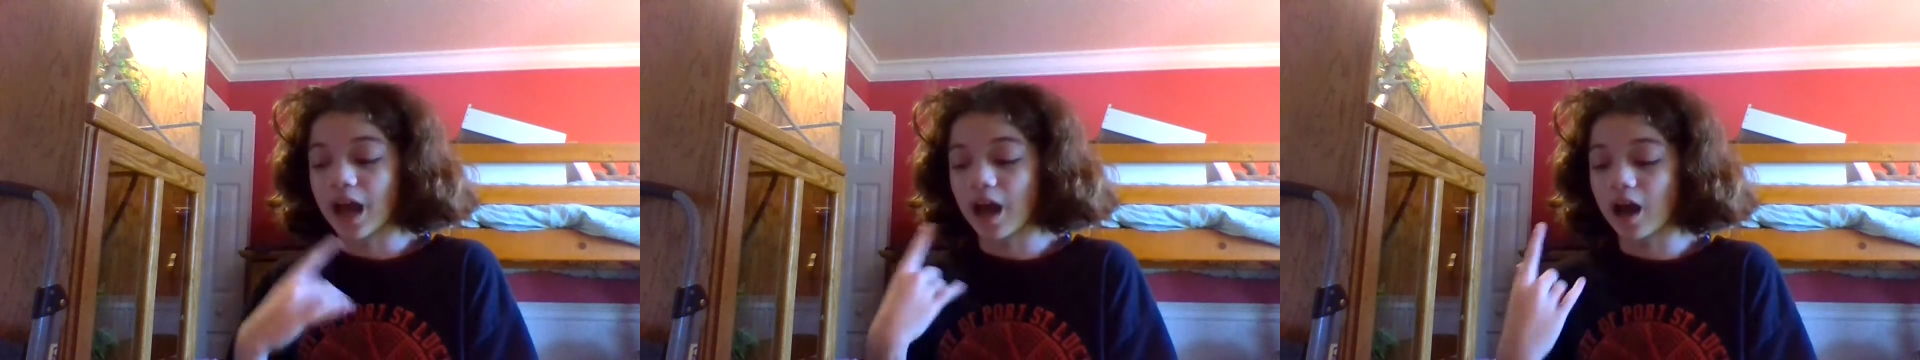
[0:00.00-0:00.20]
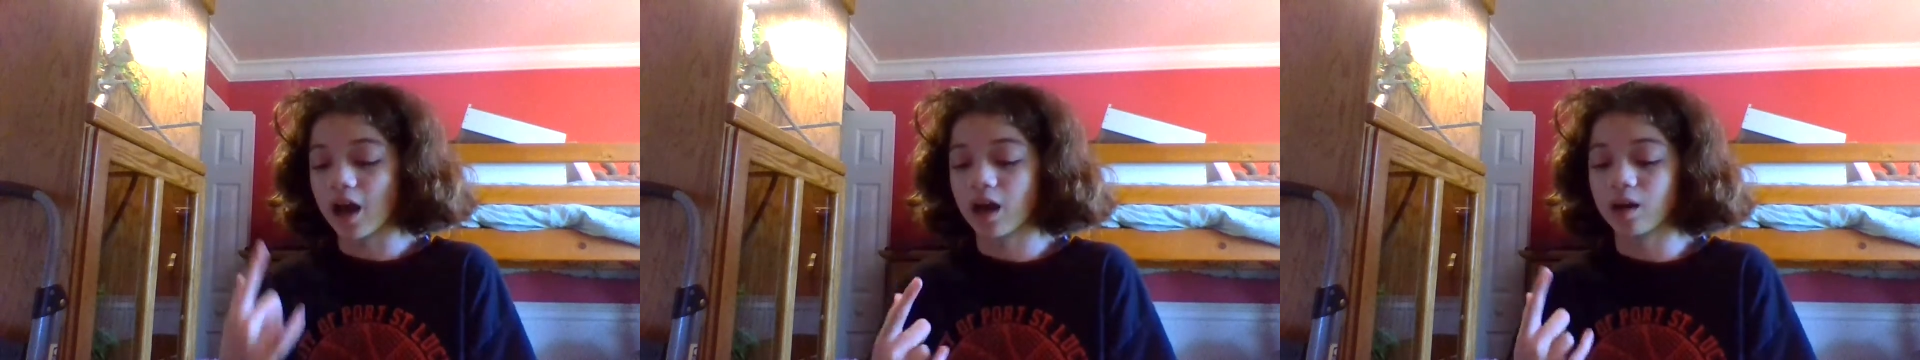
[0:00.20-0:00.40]

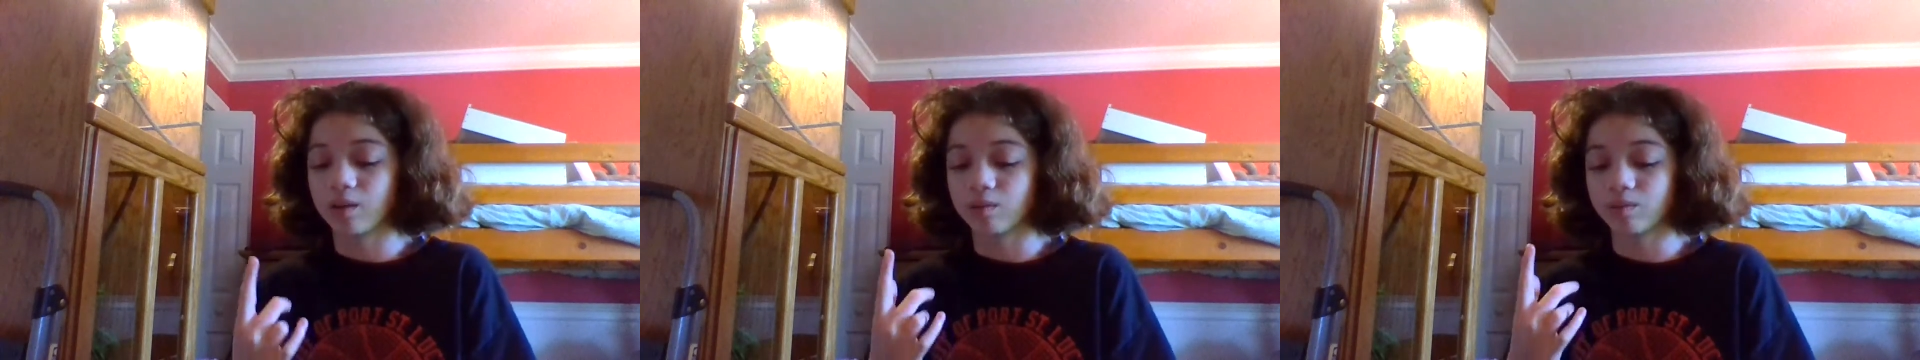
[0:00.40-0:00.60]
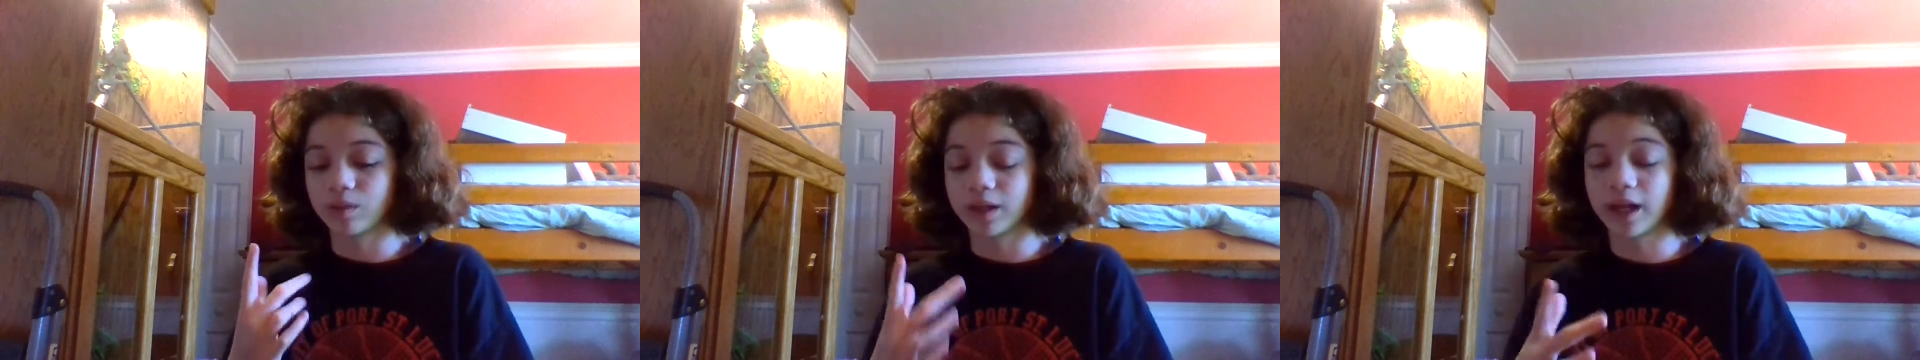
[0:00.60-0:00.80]

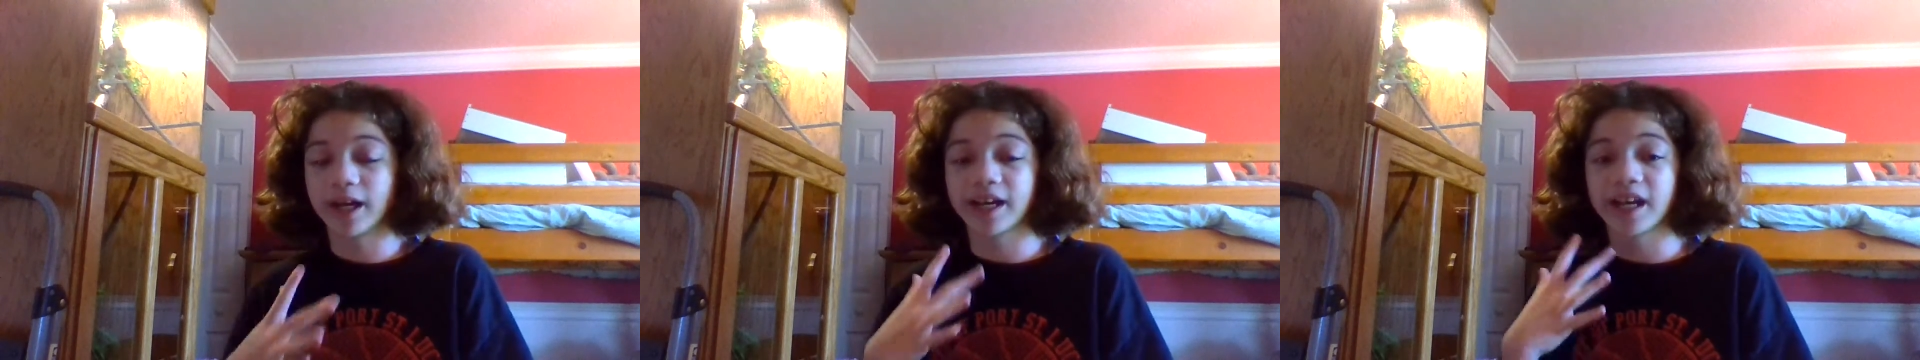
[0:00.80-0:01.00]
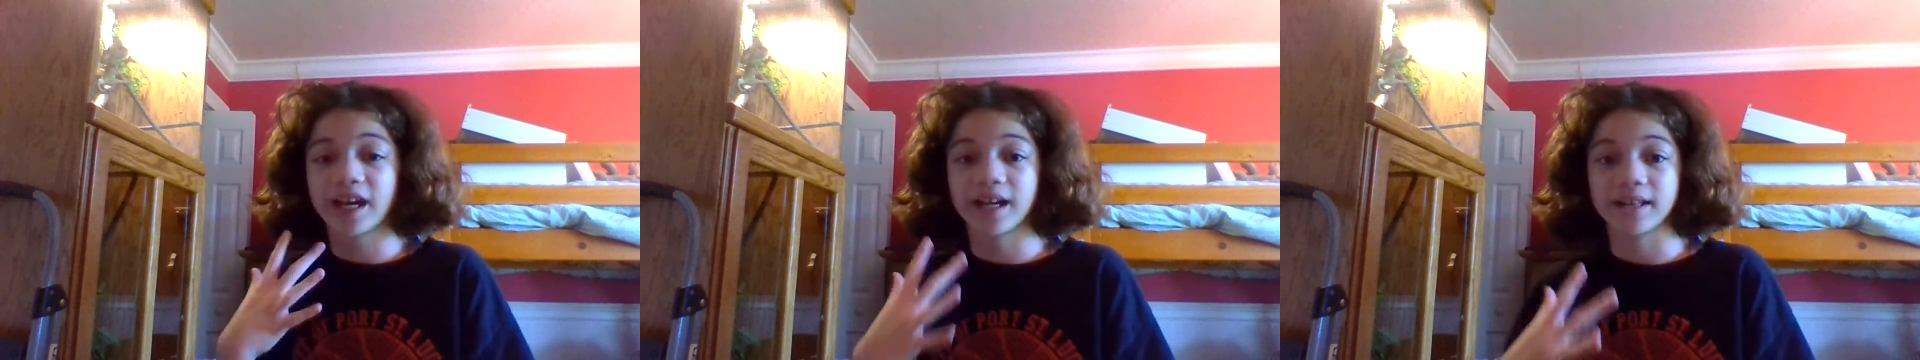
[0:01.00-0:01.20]
uh, we're
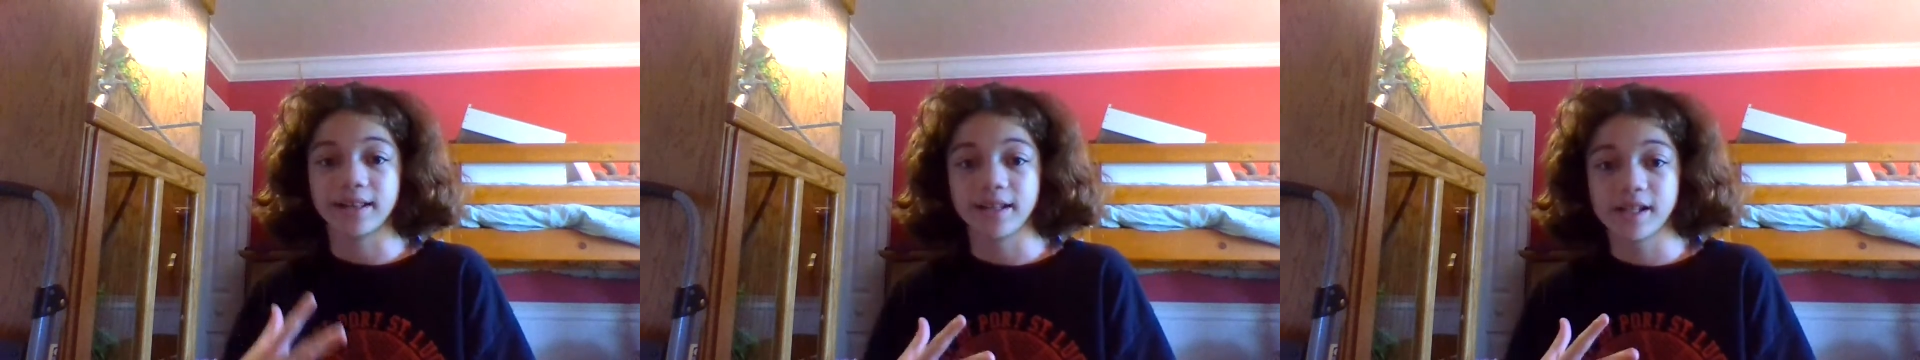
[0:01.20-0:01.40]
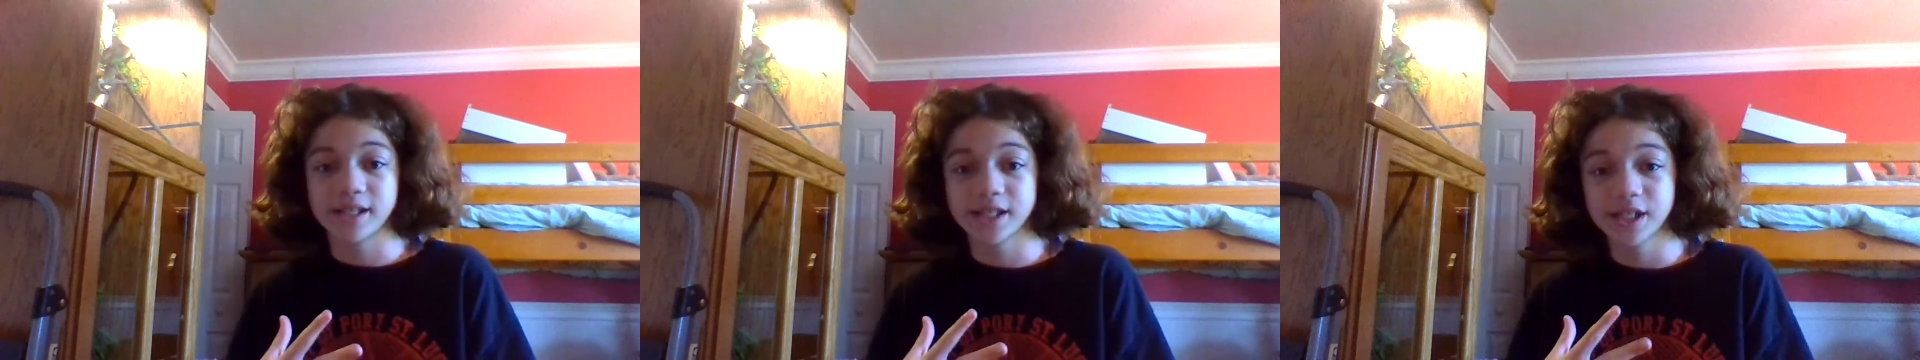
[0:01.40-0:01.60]
not getting
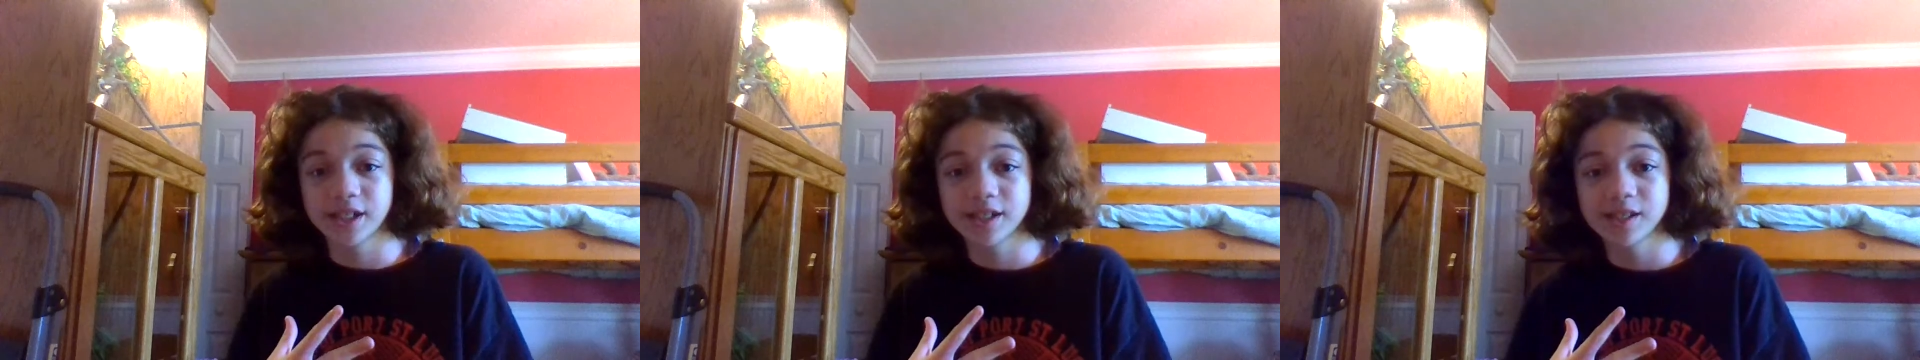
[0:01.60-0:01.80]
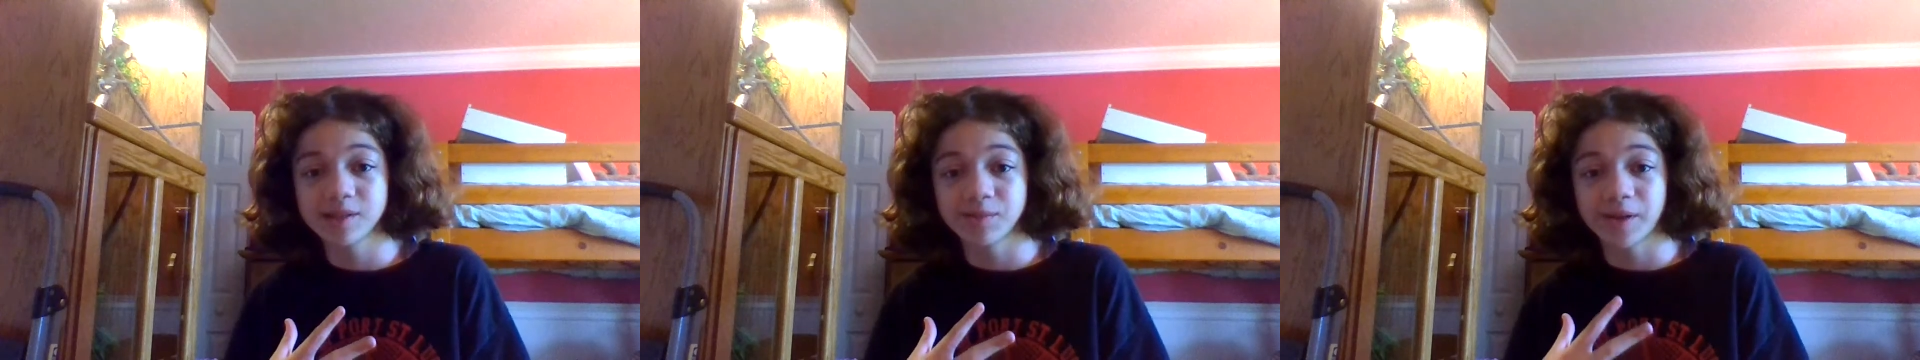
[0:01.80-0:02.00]
lizards,